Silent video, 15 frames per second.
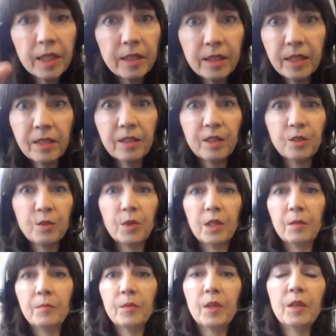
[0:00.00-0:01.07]
that daily as
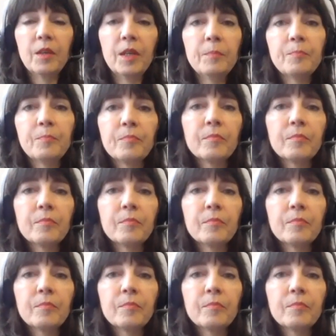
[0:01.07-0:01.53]
well. All right.